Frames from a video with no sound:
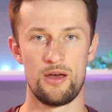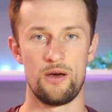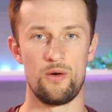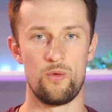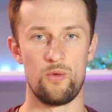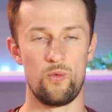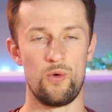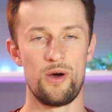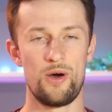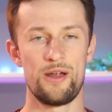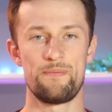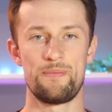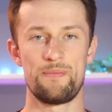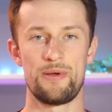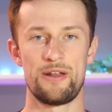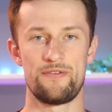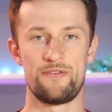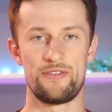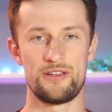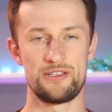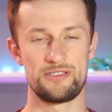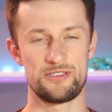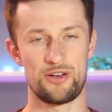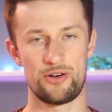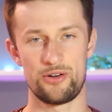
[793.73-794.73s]
what
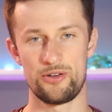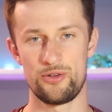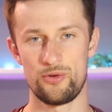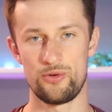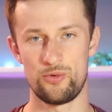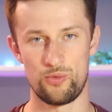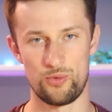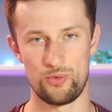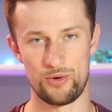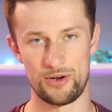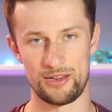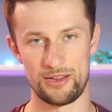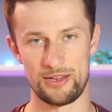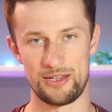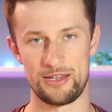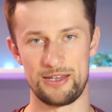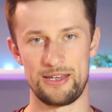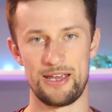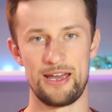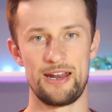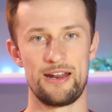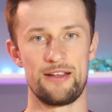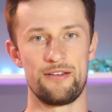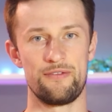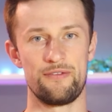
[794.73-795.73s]
benefits are you really
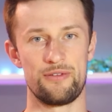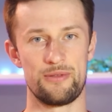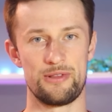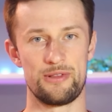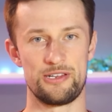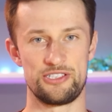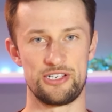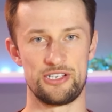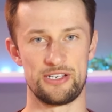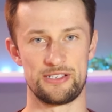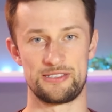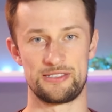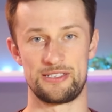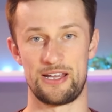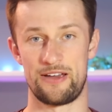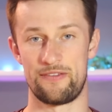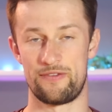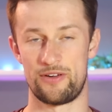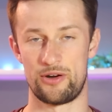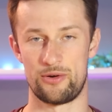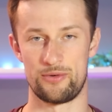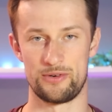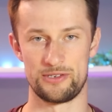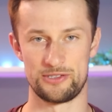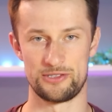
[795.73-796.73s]
getting from the Chase
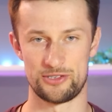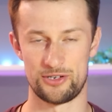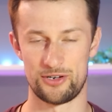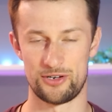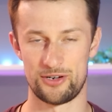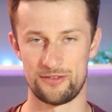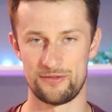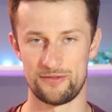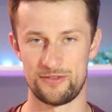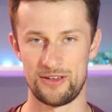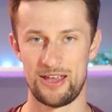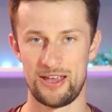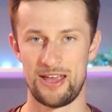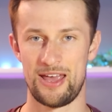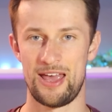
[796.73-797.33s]
Sapphire Reserve?